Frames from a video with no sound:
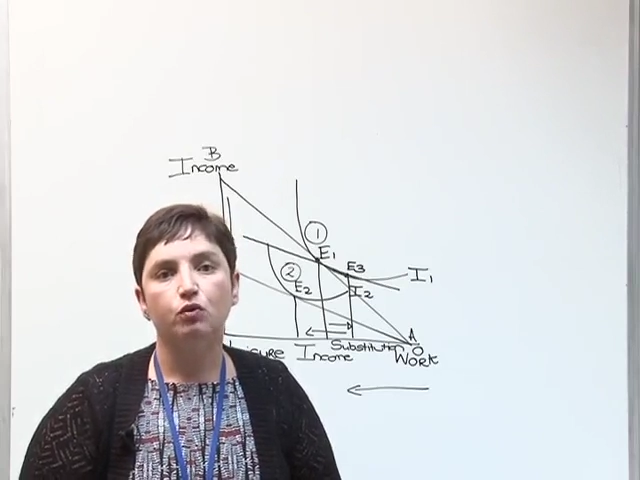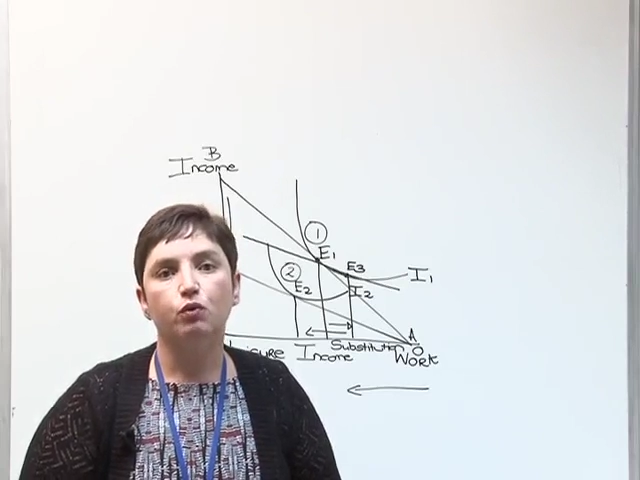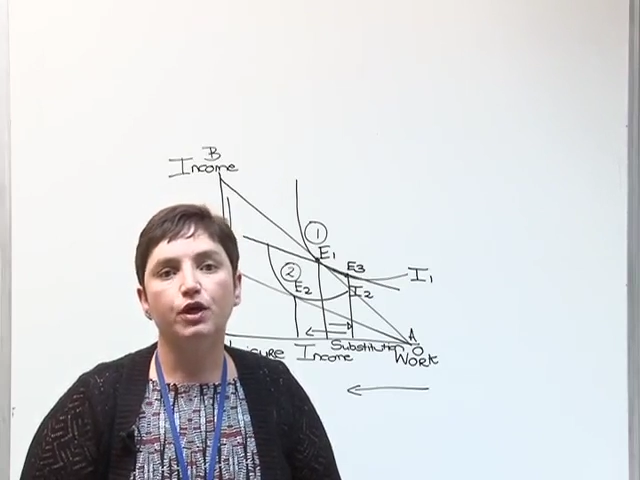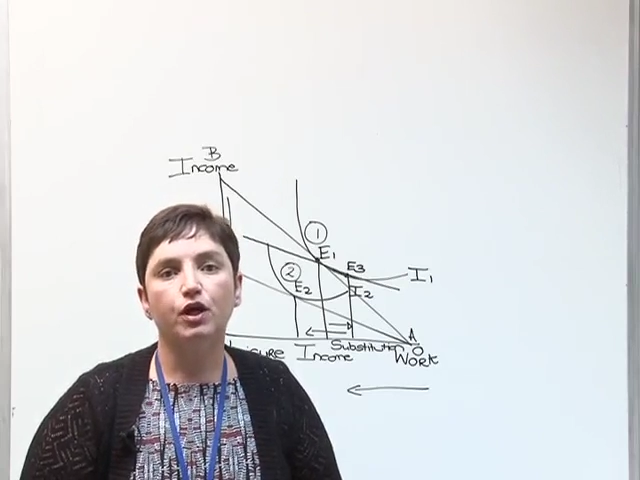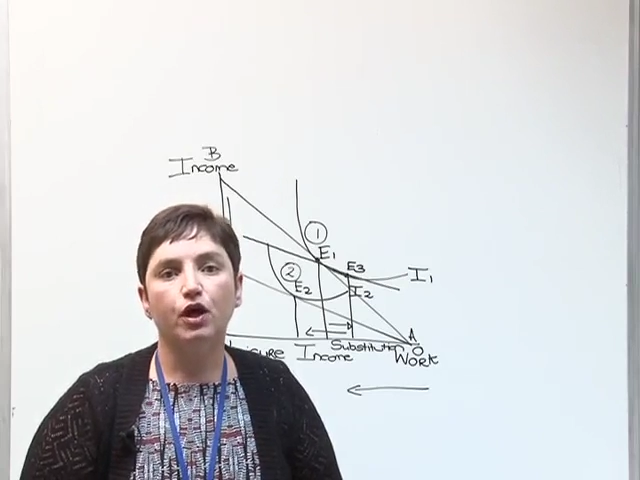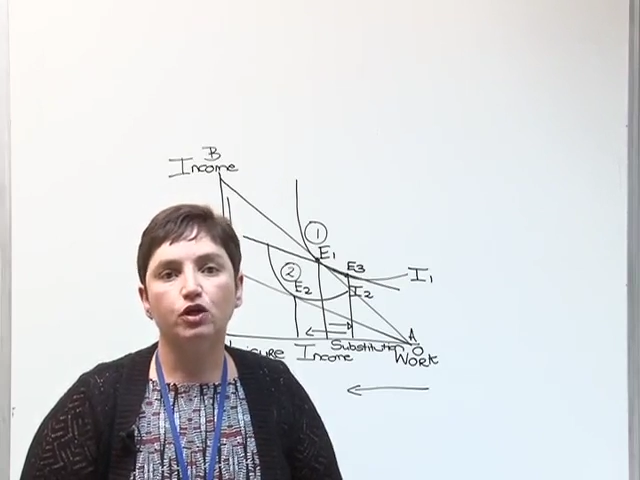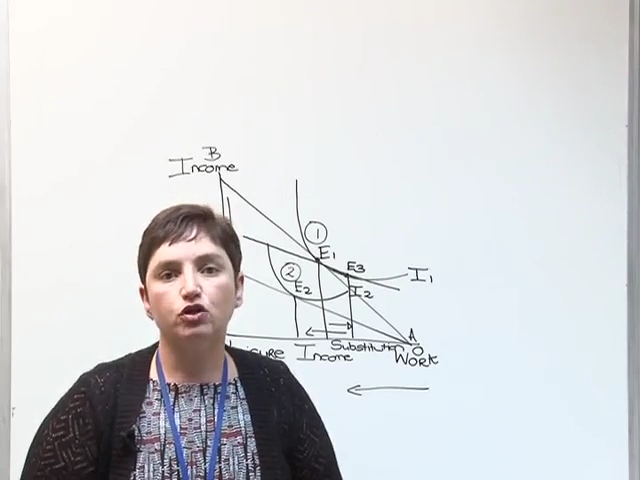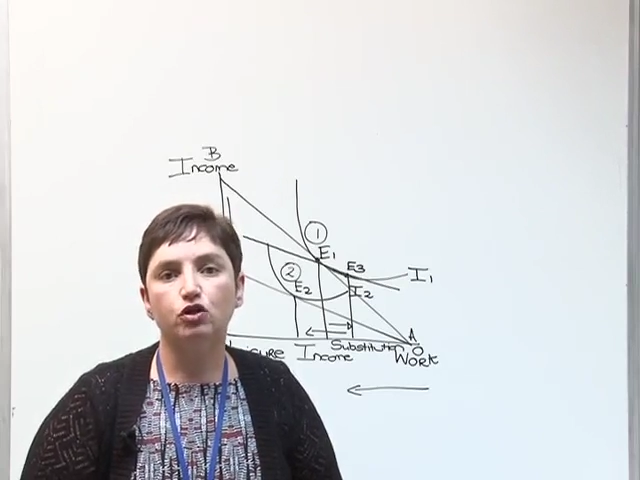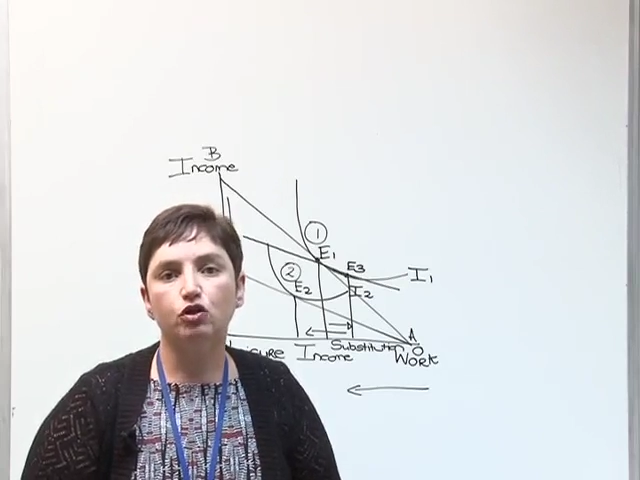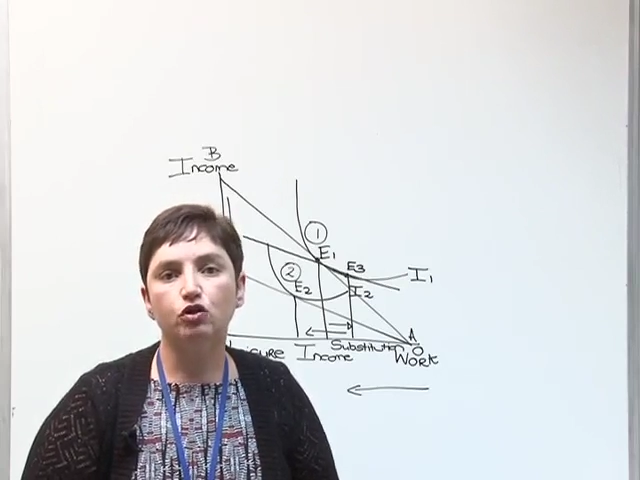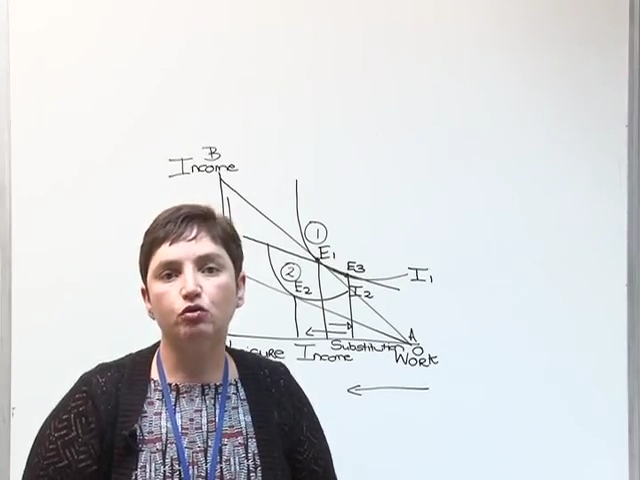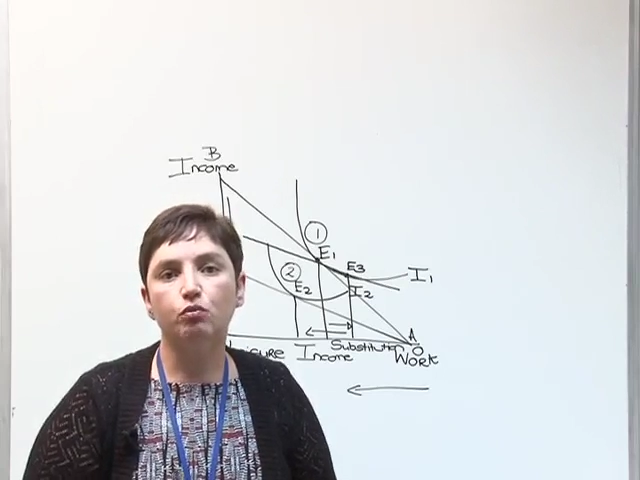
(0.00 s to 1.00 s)
we're going to
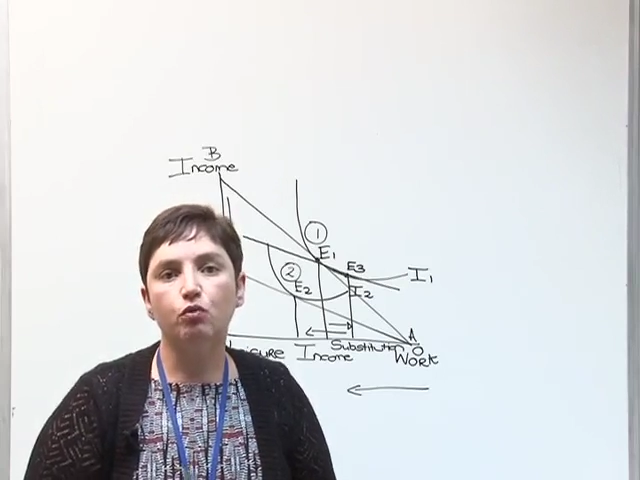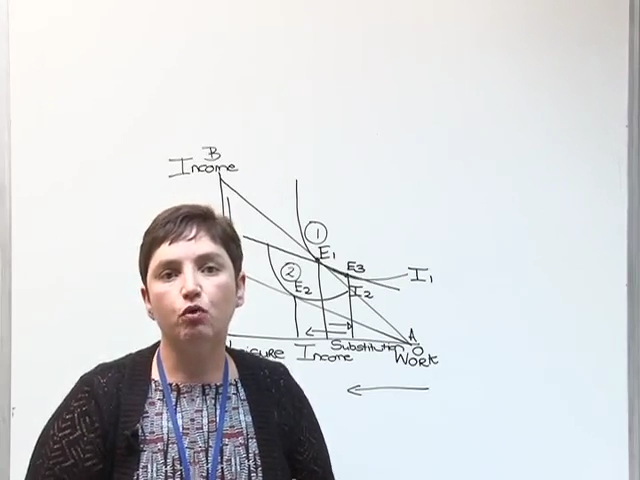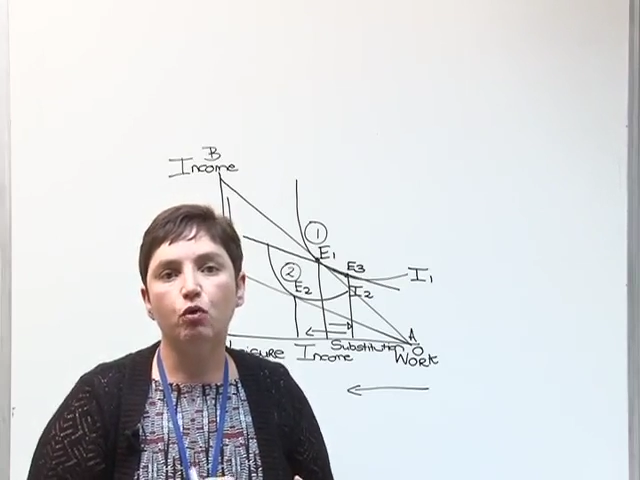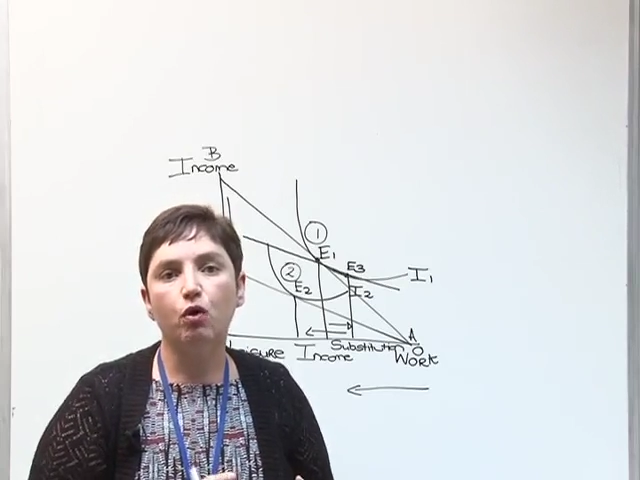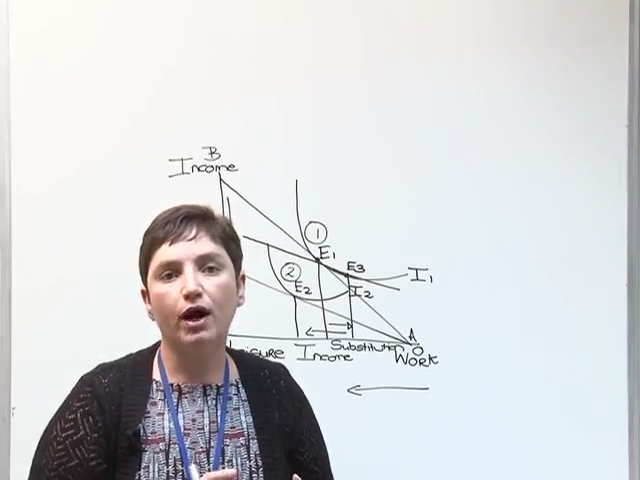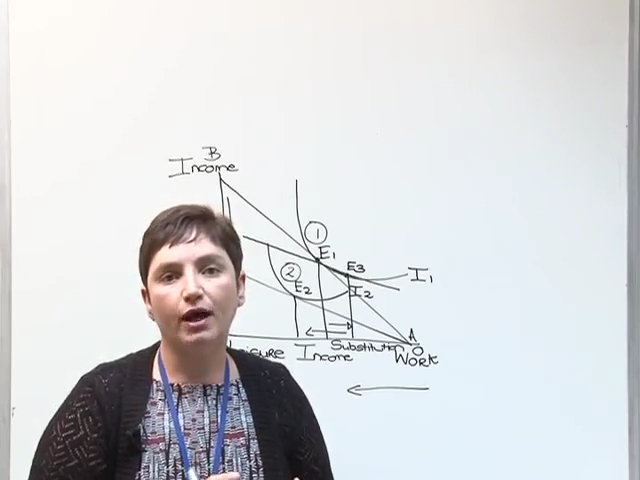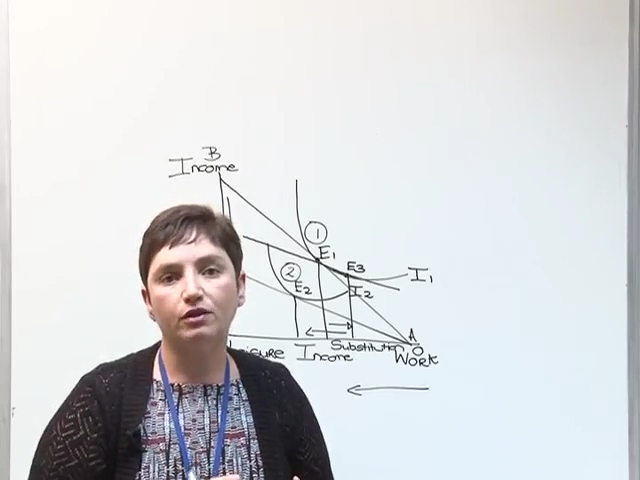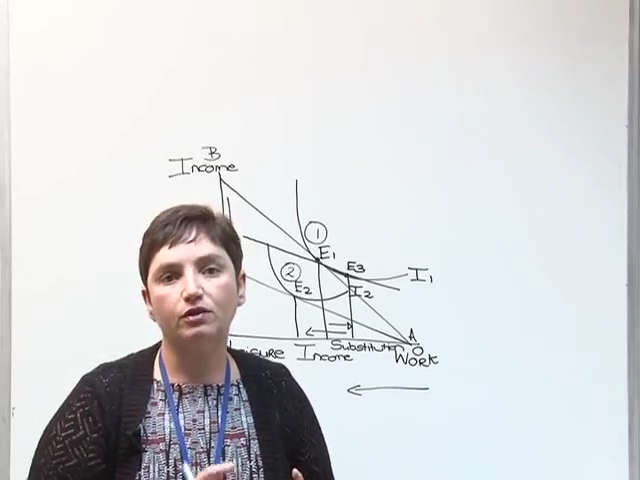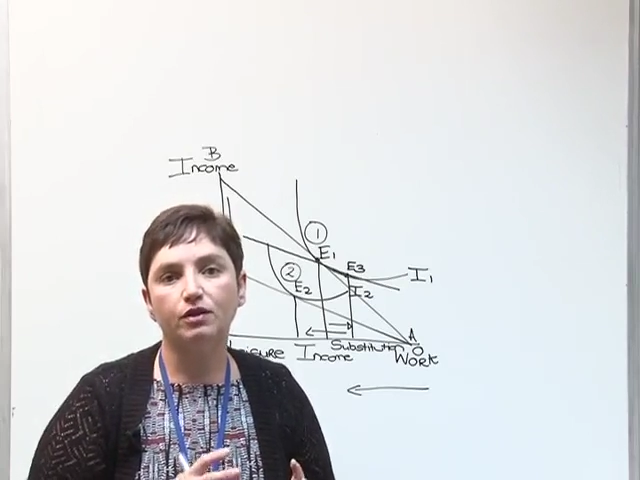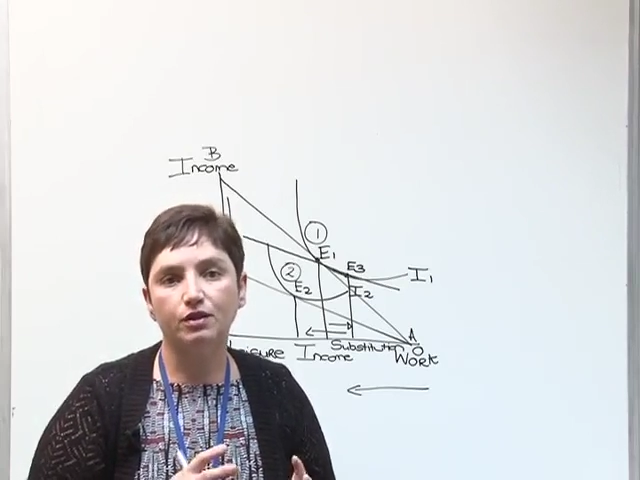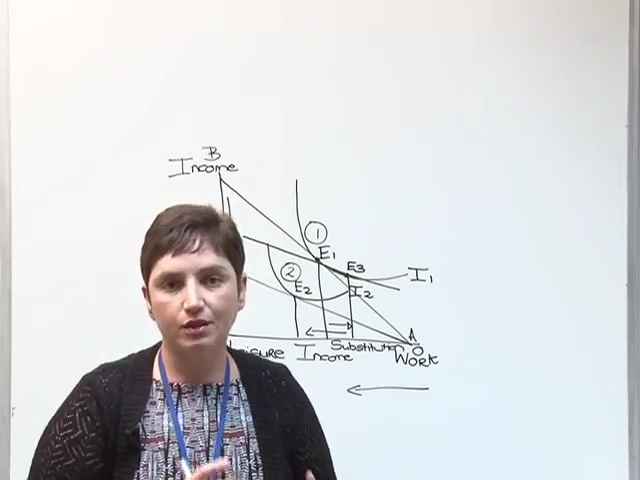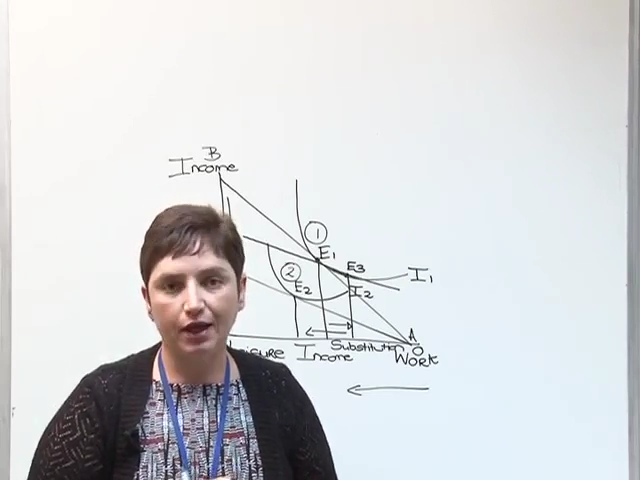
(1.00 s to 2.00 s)
look more at
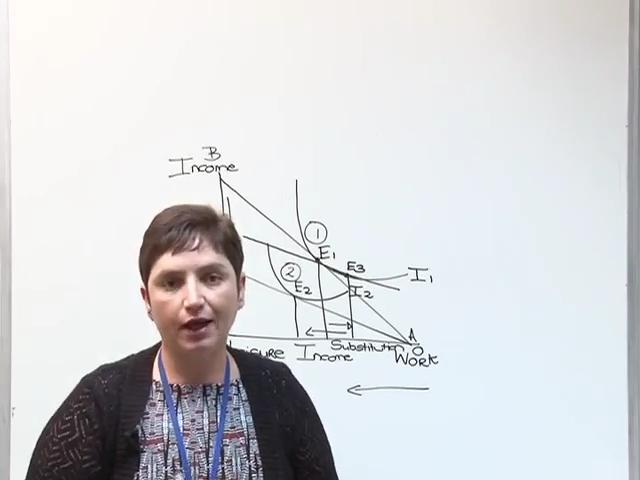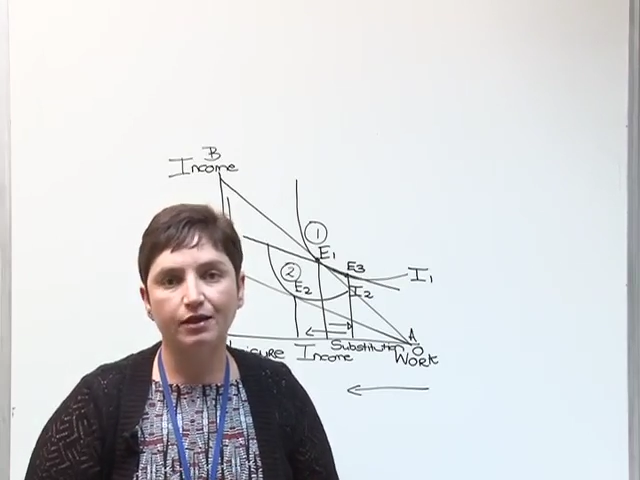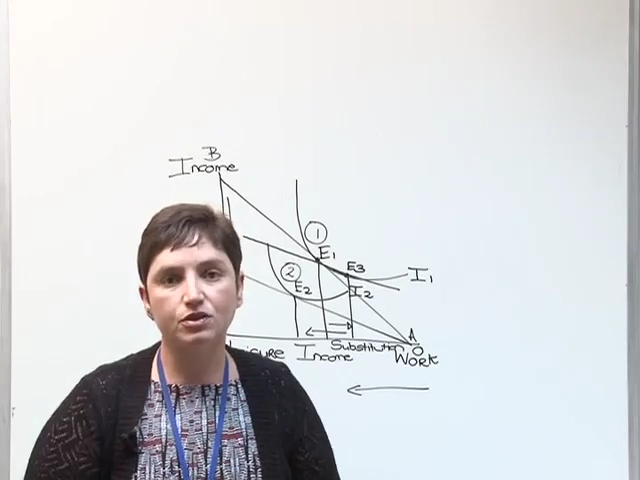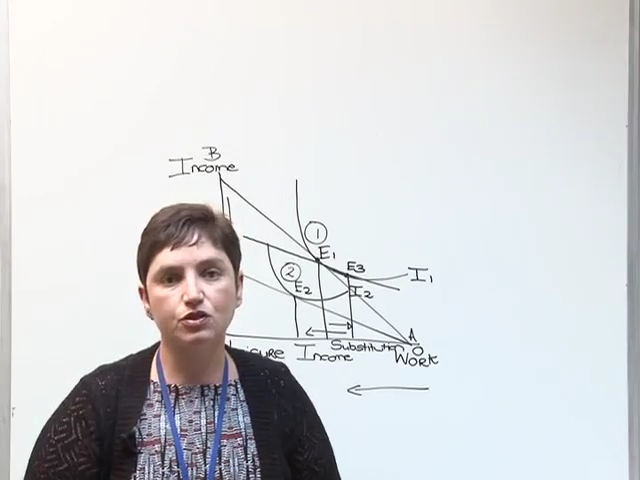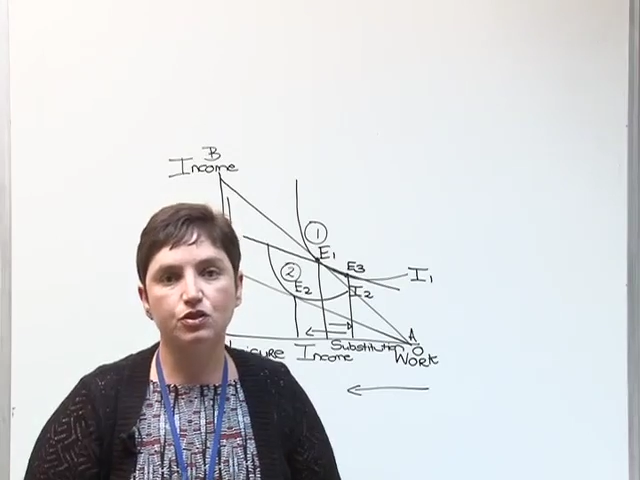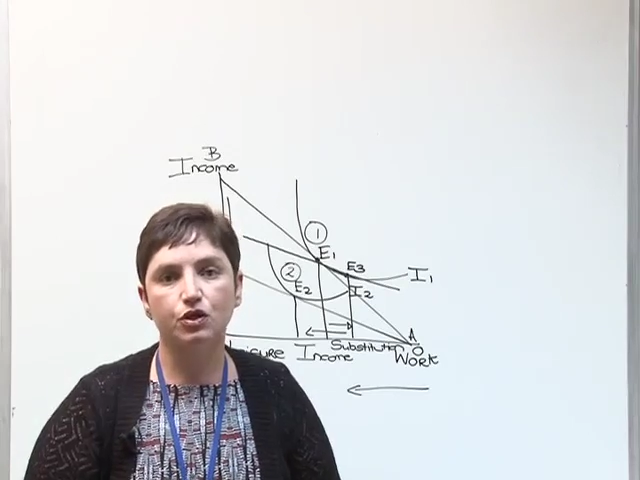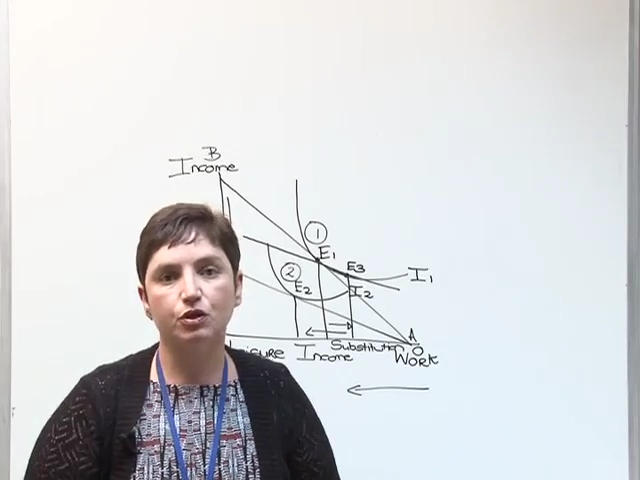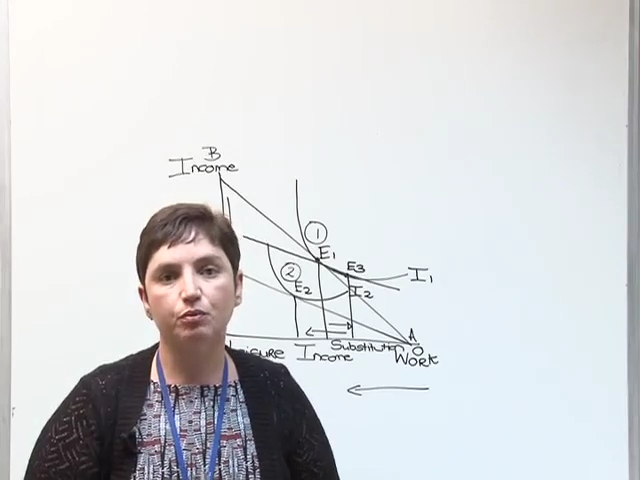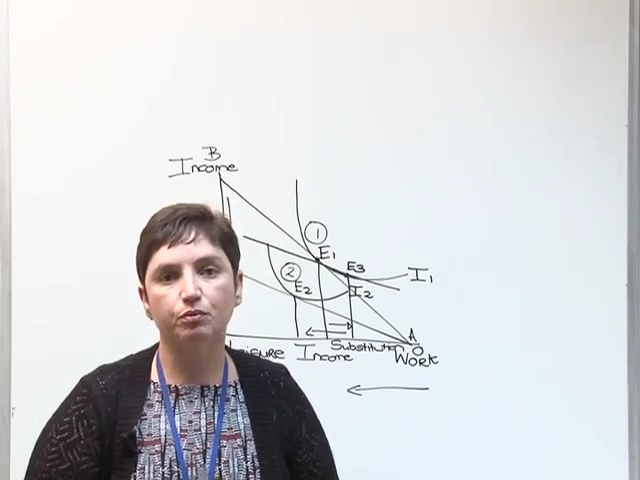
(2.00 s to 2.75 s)
the tax